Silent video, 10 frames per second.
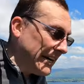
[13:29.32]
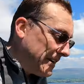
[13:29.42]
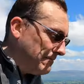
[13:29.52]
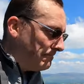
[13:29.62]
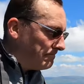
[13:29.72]

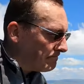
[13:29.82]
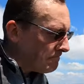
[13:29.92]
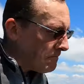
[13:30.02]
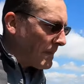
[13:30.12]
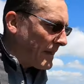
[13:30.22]
Um,
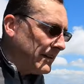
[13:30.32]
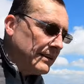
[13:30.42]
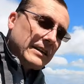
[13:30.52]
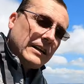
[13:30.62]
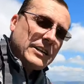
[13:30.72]

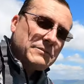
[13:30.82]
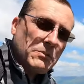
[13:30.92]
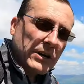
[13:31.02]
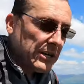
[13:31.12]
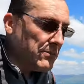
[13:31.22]
delighted to be
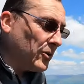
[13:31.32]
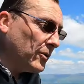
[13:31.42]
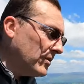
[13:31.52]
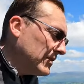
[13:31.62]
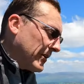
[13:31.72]
bringing you
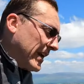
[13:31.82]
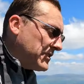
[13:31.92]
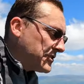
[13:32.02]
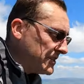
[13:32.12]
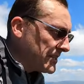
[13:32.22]
more
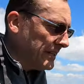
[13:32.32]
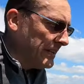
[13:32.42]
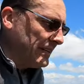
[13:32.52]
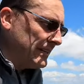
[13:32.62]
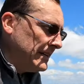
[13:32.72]
locations.
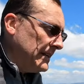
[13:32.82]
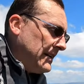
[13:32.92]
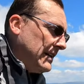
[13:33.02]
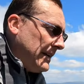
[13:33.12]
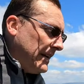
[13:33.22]

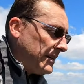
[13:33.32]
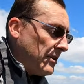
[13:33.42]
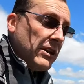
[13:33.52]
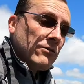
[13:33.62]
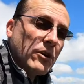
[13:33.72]
Uh,
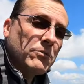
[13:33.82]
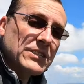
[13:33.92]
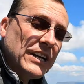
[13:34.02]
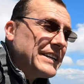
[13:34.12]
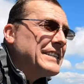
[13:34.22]
Union Rock
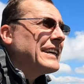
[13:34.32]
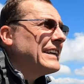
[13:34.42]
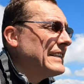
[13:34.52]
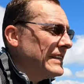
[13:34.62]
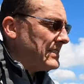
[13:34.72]
was nice.
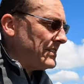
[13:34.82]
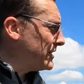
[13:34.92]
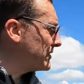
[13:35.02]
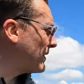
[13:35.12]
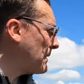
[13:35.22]
This is
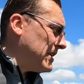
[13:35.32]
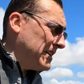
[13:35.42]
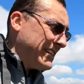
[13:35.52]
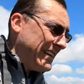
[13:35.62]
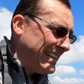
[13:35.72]
just
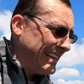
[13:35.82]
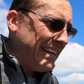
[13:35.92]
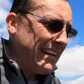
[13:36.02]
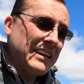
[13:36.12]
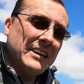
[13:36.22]
fabulous.
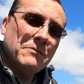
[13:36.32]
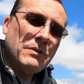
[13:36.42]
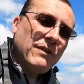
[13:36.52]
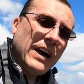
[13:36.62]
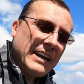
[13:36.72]

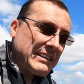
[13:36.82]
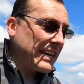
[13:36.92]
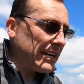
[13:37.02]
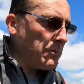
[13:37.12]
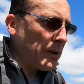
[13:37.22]
Bit of a hike to
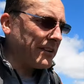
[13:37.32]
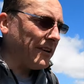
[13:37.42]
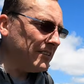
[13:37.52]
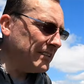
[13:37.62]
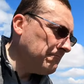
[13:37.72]
get up here
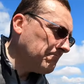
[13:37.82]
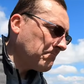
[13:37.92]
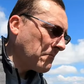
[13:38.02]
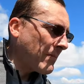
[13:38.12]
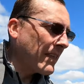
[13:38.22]
though.
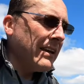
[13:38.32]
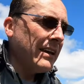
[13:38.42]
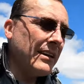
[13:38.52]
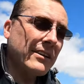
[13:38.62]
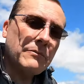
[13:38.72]

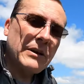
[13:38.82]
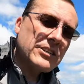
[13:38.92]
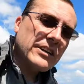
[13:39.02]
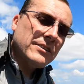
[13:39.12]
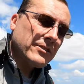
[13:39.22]
Gotta make
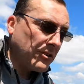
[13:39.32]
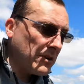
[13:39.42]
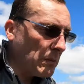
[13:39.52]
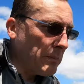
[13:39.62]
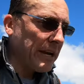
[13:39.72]
sure, you, sure
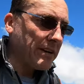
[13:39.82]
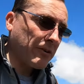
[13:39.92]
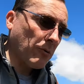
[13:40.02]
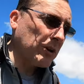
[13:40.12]
you're prepared. I've got